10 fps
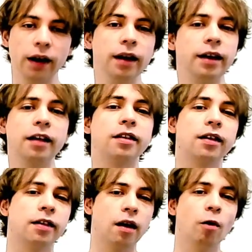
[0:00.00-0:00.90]
Yes,
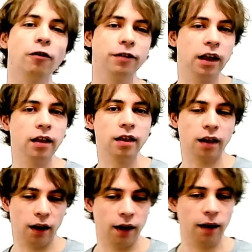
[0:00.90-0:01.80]
some of these
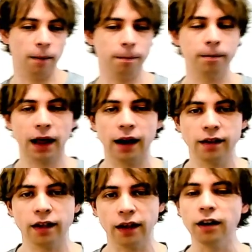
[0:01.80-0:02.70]

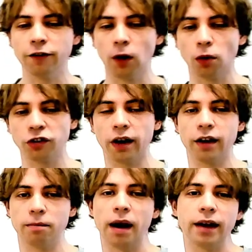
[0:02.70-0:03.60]
cases in the flowchart
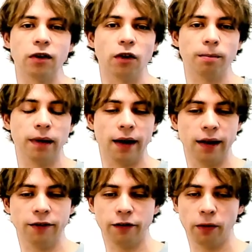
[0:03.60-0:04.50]
might not
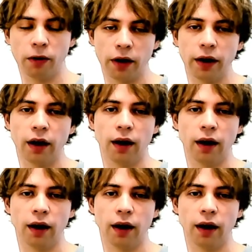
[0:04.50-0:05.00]
apply for